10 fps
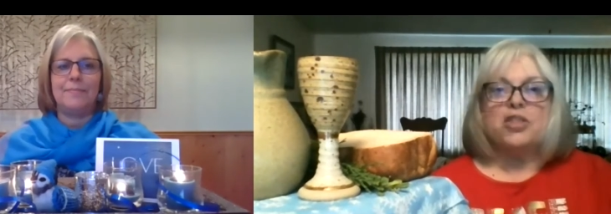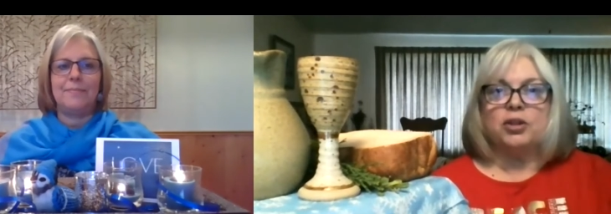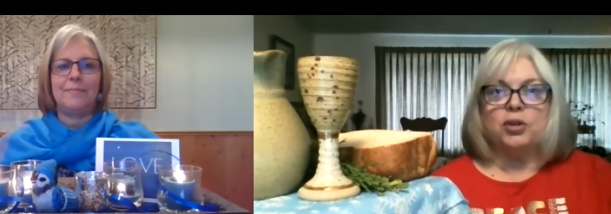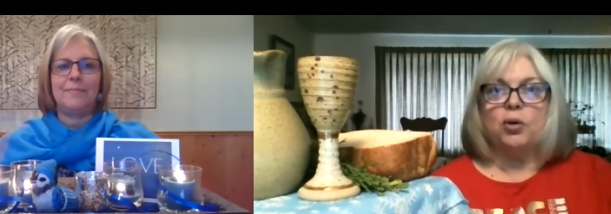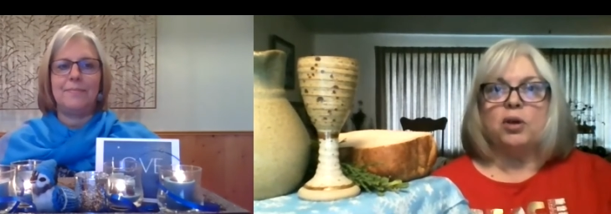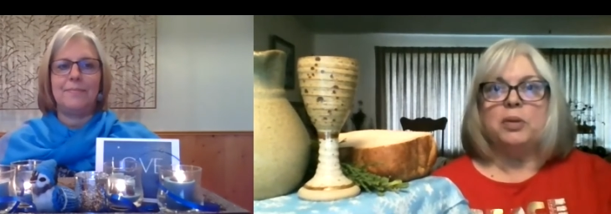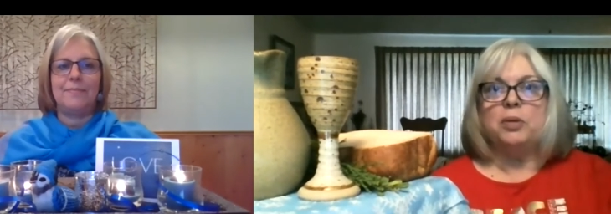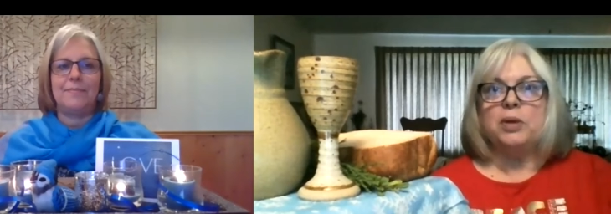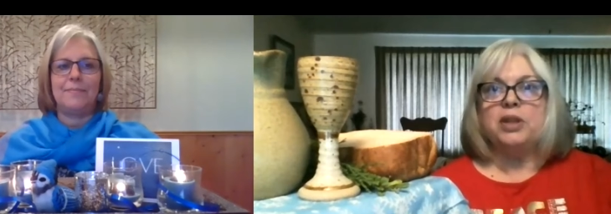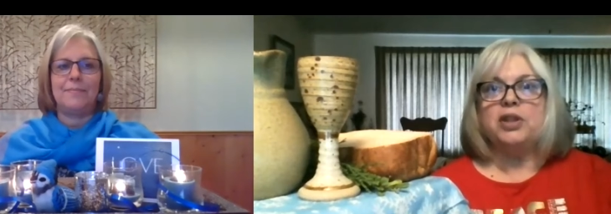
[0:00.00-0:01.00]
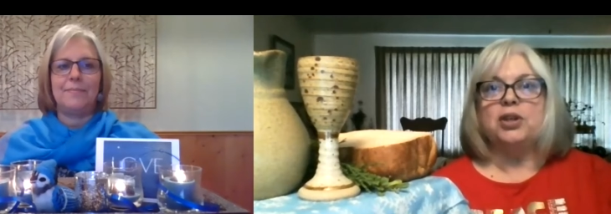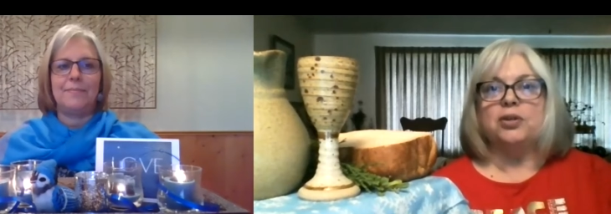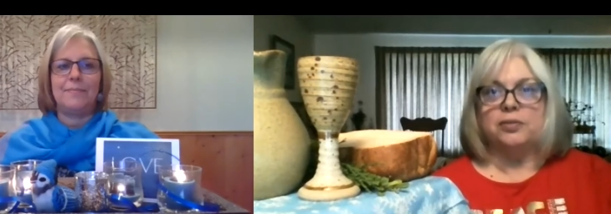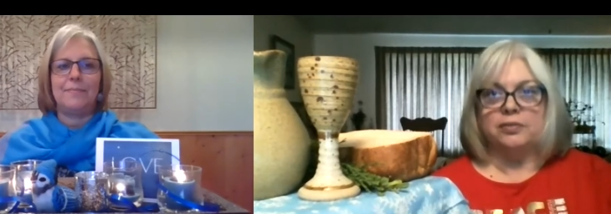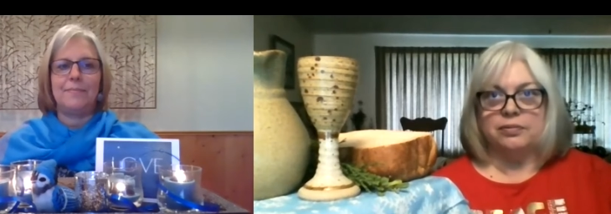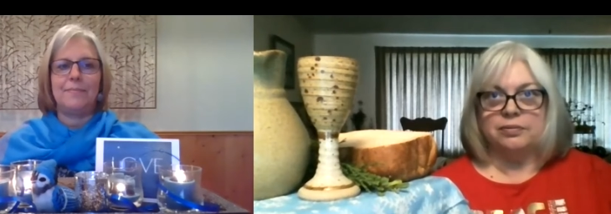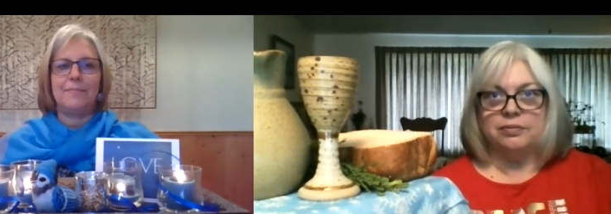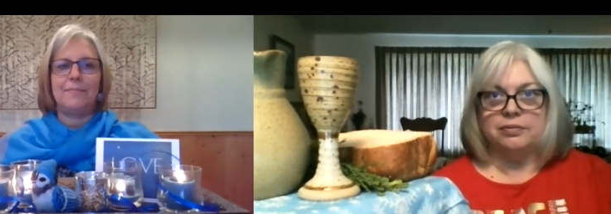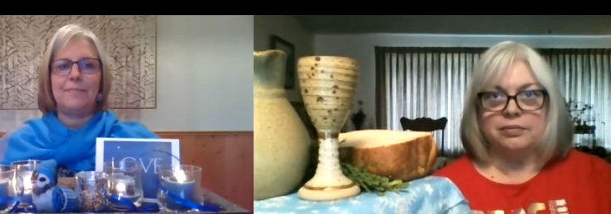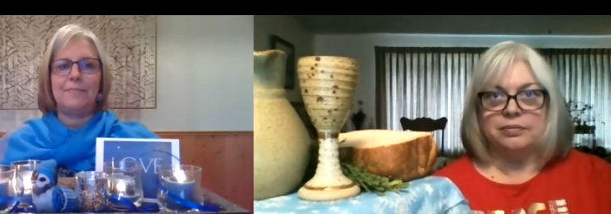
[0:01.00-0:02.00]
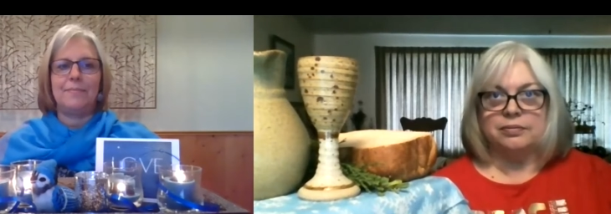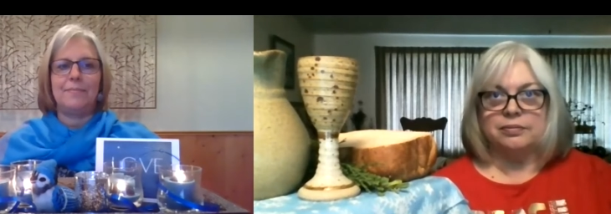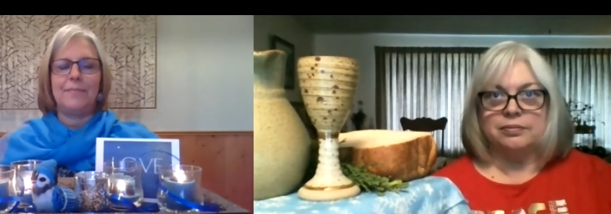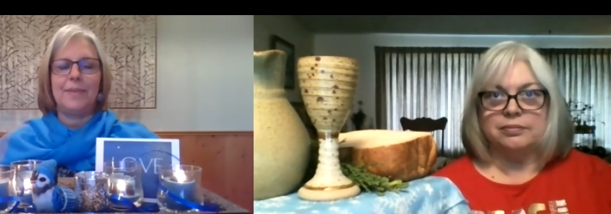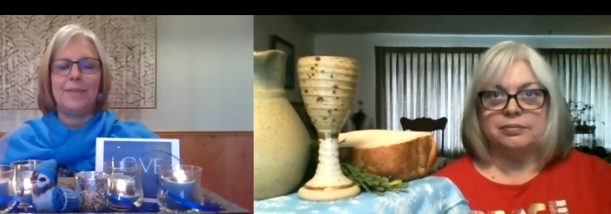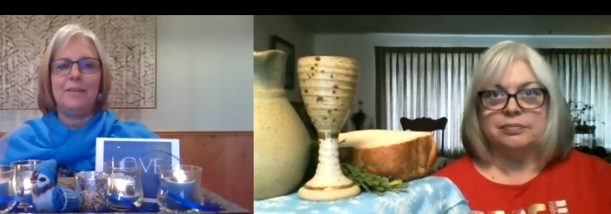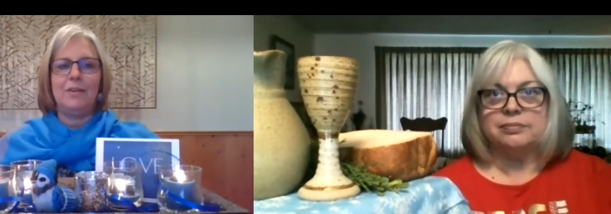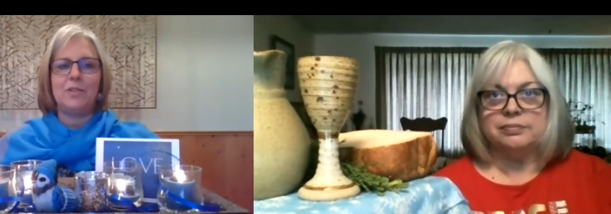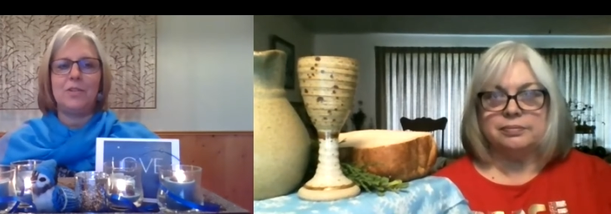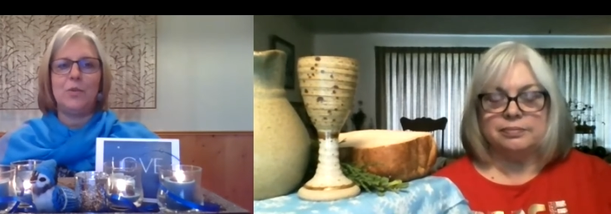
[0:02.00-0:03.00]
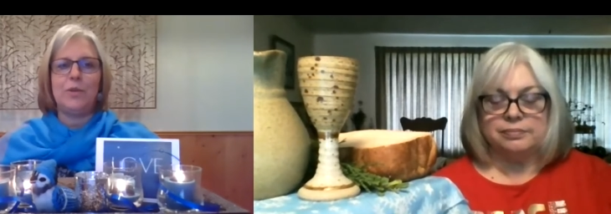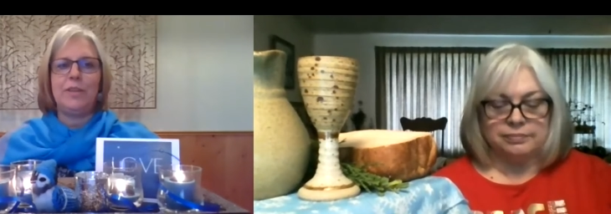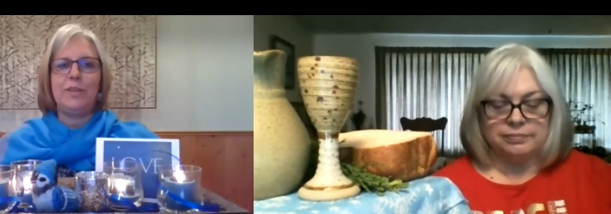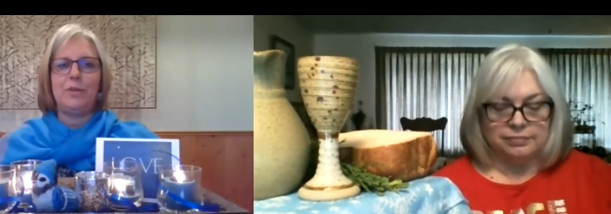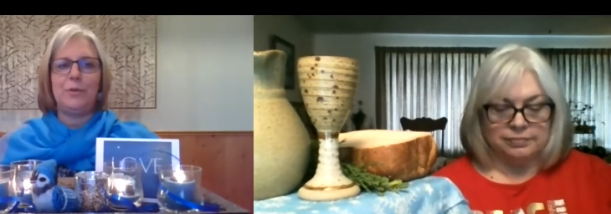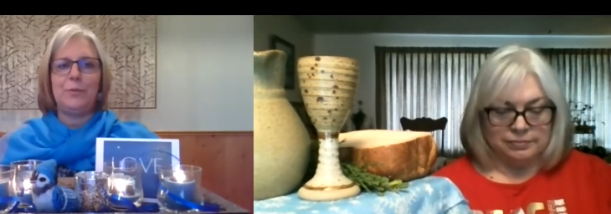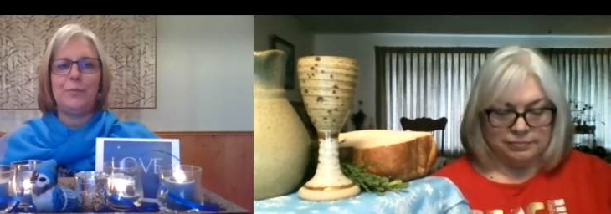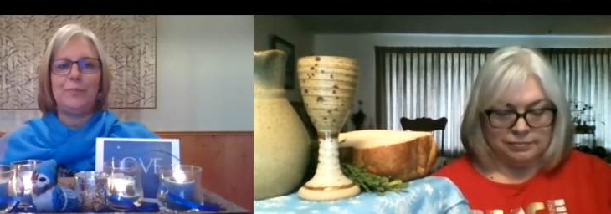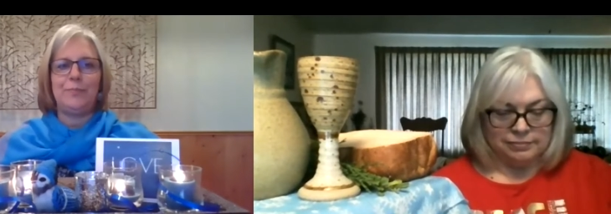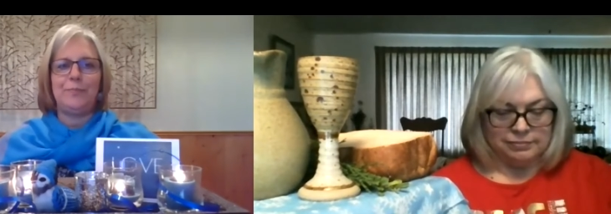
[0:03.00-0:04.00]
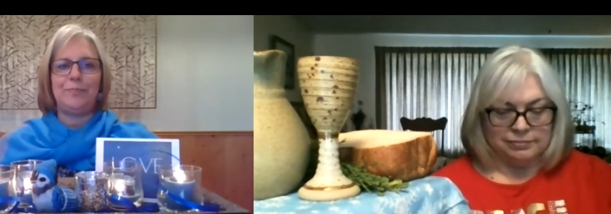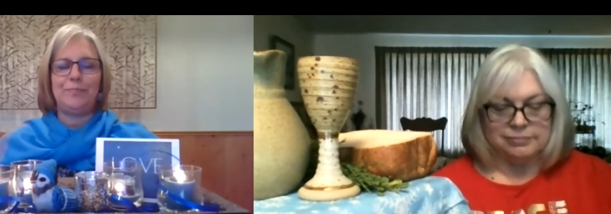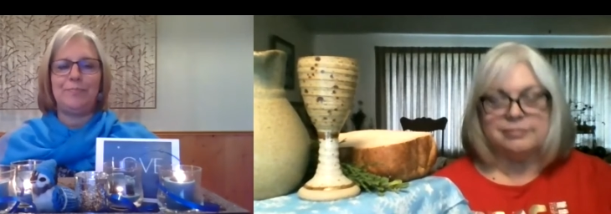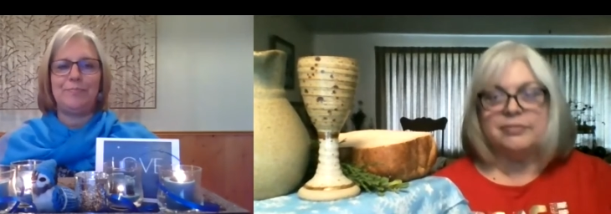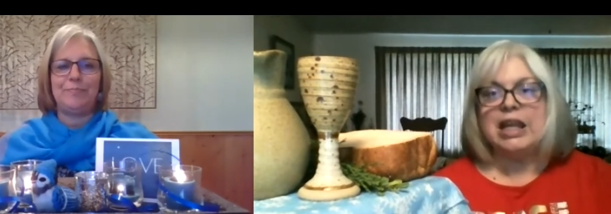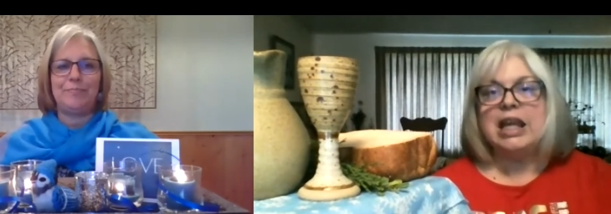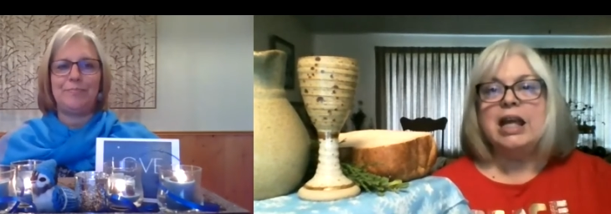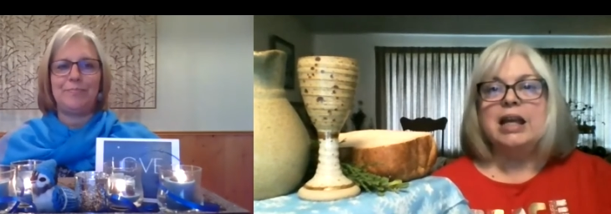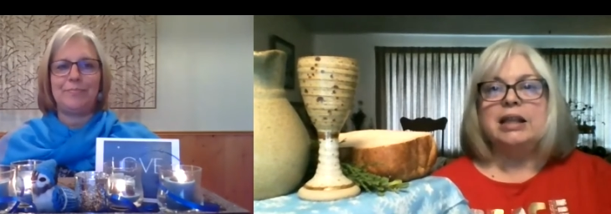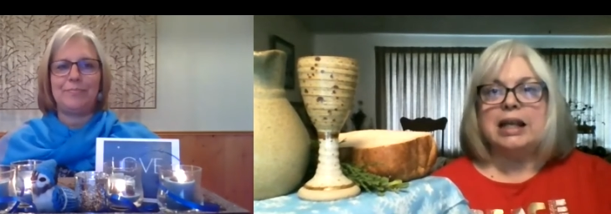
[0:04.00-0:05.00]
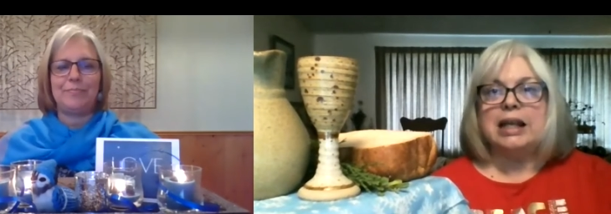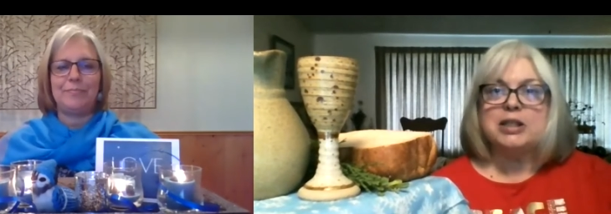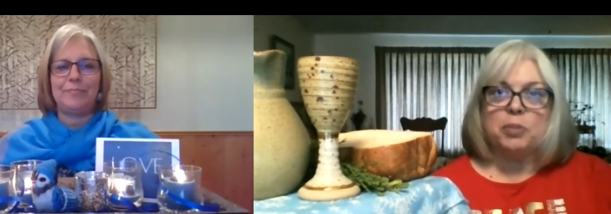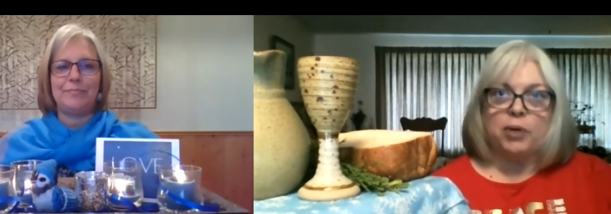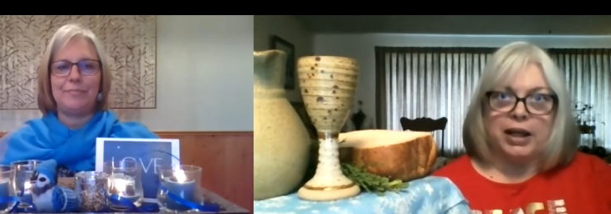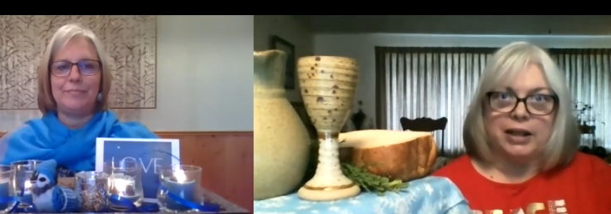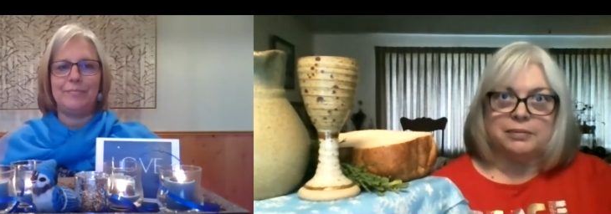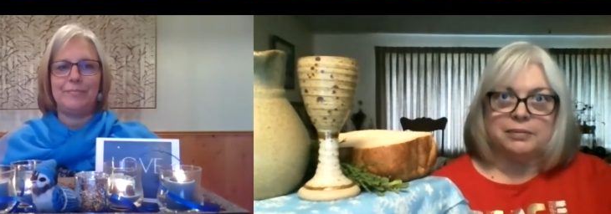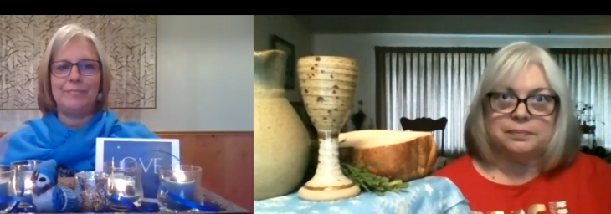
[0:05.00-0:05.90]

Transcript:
Speaker 1: The Lord be with you.
Speaker 2: And also with you.
Speaker 1: Let us pray.